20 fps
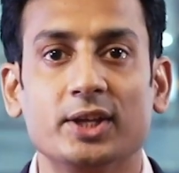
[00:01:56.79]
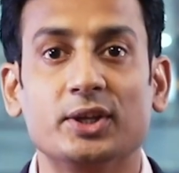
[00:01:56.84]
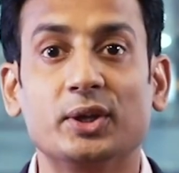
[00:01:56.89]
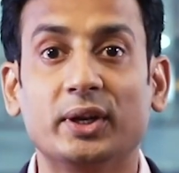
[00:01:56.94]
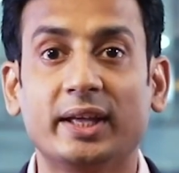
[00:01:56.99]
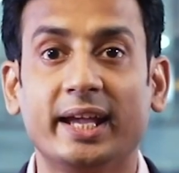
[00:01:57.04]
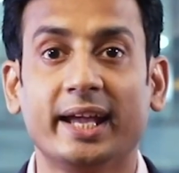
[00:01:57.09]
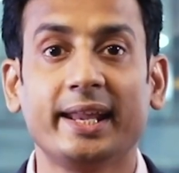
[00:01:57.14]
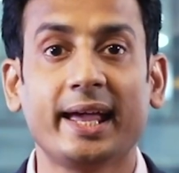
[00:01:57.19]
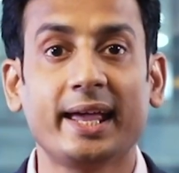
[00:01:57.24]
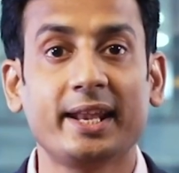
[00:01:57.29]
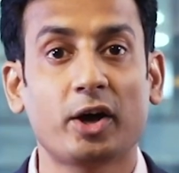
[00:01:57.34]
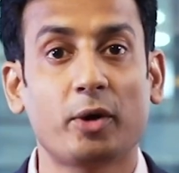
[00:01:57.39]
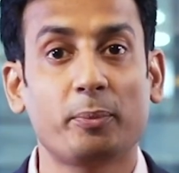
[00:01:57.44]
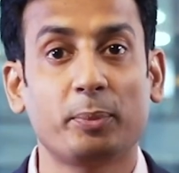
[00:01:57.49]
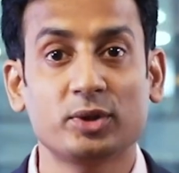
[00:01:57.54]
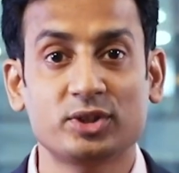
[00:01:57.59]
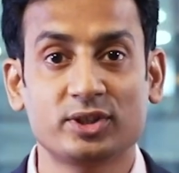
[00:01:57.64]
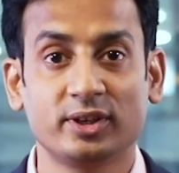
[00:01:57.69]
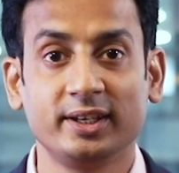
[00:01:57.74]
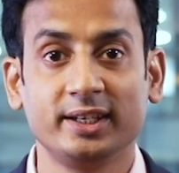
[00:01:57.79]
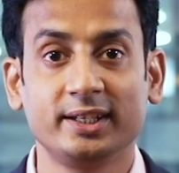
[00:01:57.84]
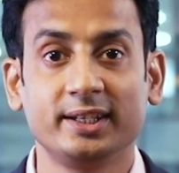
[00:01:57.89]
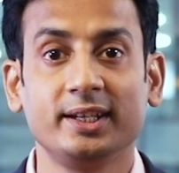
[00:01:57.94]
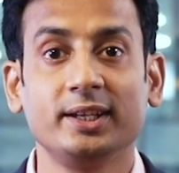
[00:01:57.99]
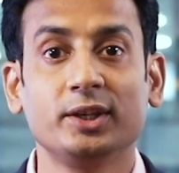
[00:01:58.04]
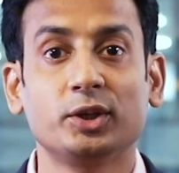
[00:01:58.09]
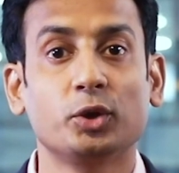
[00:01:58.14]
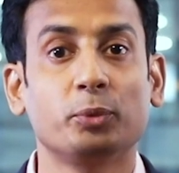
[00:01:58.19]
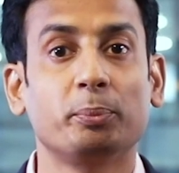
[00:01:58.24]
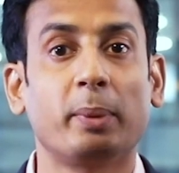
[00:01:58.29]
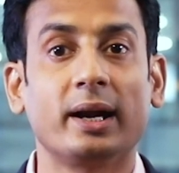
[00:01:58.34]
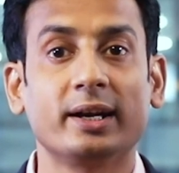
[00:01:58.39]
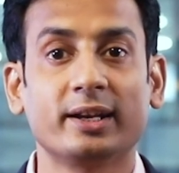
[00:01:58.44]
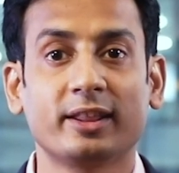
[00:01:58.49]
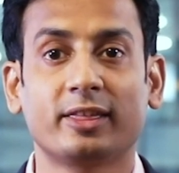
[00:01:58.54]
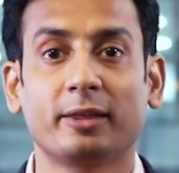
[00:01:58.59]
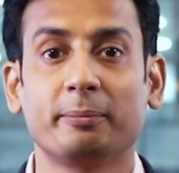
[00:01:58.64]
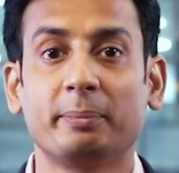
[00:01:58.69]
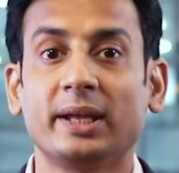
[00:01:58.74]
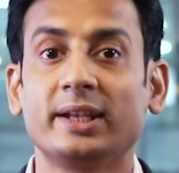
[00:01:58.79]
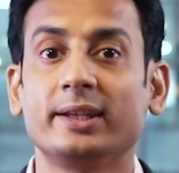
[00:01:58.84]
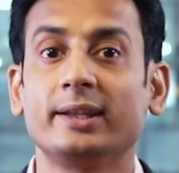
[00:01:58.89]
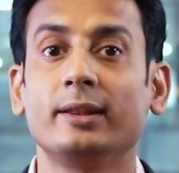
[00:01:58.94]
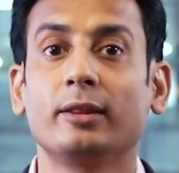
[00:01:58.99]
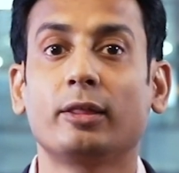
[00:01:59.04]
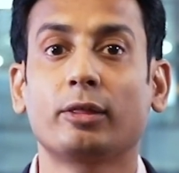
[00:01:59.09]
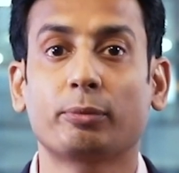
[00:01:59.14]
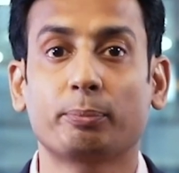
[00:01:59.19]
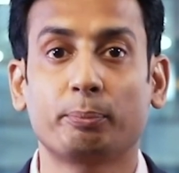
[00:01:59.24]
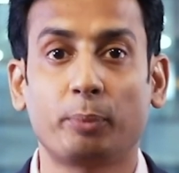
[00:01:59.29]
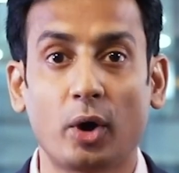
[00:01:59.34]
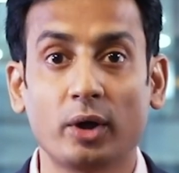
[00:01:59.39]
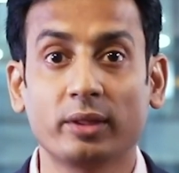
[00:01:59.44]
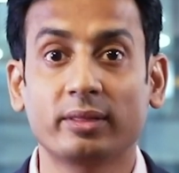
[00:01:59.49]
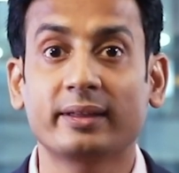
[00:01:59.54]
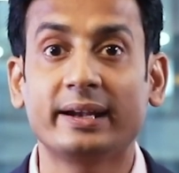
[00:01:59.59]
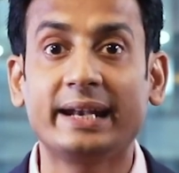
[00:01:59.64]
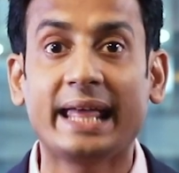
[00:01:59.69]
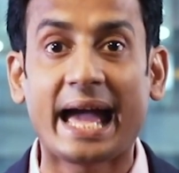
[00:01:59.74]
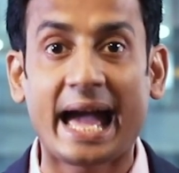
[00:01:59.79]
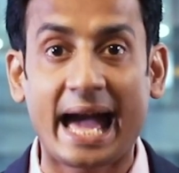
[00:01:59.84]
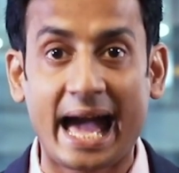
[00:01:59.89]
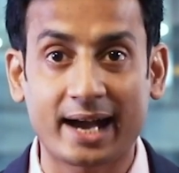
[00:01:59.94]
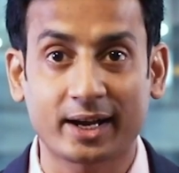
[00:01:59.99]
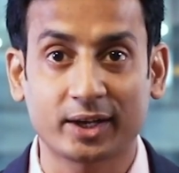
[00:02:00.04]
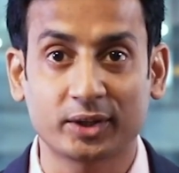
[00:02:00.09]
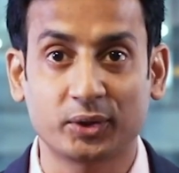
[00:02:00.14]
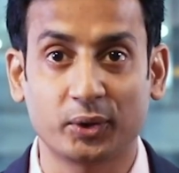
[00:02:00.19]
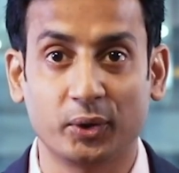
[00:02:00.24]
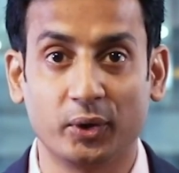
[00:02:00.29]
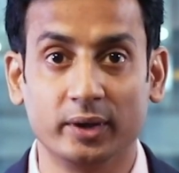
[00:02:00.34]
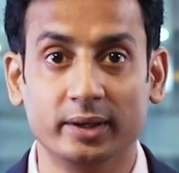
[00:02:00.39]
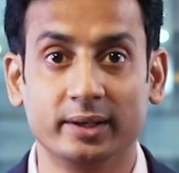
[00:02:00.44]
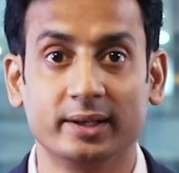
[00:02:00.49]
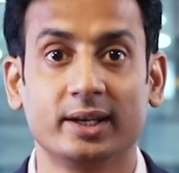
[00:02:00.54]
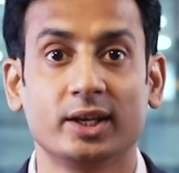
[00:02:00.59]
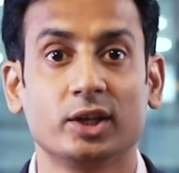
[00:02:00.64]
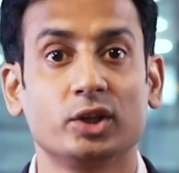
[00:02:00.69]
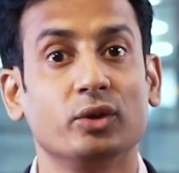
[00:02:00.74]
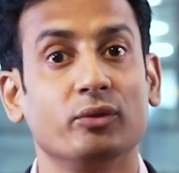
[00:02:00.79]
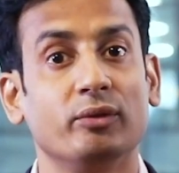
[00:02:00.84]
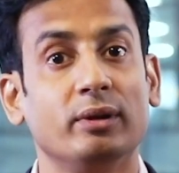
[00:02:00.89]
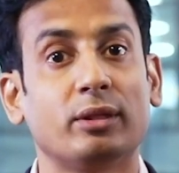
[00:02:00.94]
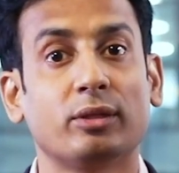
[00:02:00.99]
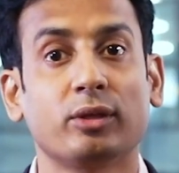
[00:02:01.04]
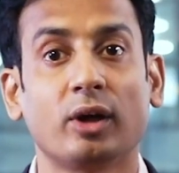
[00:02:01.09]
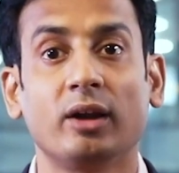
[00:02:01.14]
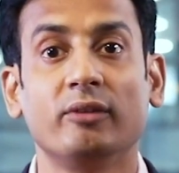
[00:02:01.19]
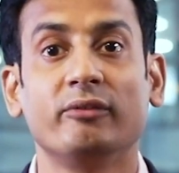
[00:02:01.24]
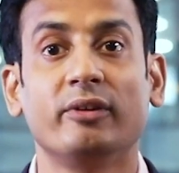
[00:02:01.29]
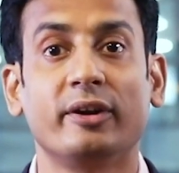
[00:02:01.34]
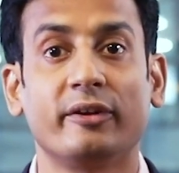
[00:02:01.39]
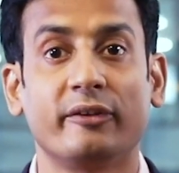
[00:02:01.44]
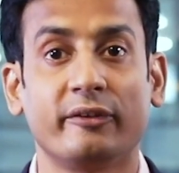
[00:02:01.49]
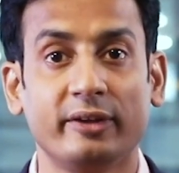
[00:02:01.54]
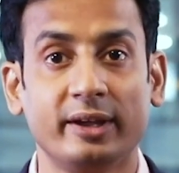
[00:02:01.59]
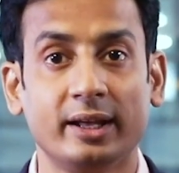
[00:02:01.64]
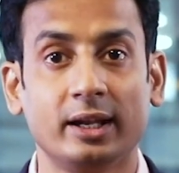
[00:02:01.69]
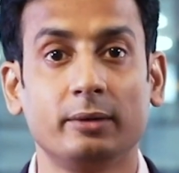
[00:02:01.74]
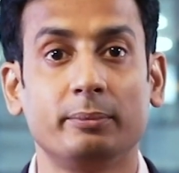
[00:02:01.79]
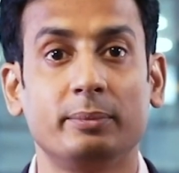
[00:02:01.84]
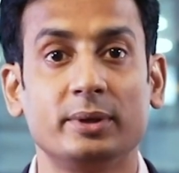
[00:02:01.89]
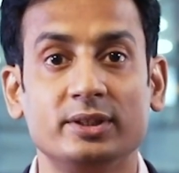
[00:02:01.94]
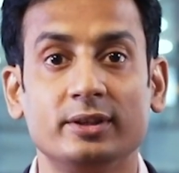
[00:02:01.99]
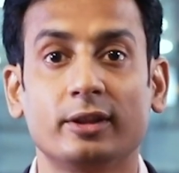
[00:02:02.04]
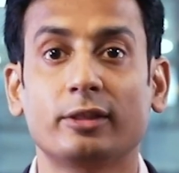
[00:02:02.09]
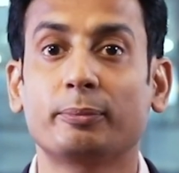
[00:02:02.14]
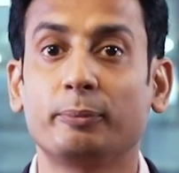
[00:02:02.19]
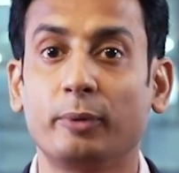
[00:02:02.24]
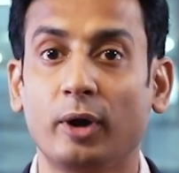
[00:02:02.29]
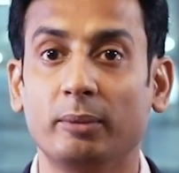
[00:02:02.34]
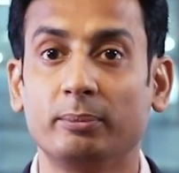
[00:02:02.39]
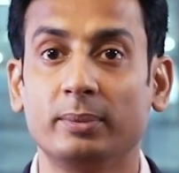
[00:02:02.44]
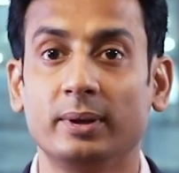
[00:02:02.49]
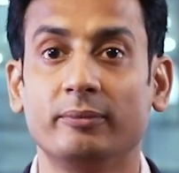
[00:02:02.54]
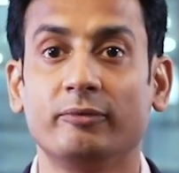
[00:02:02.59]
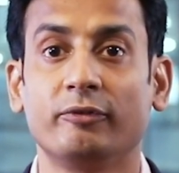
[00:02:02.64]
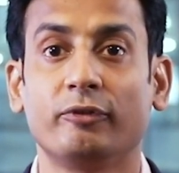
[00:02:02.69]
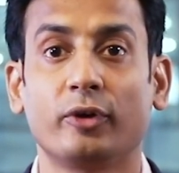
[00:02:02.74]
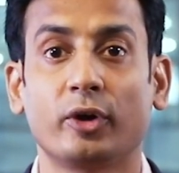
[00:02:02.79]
You'll get an opportunity to participate in a sponsored hackathon. You will solve a real business problem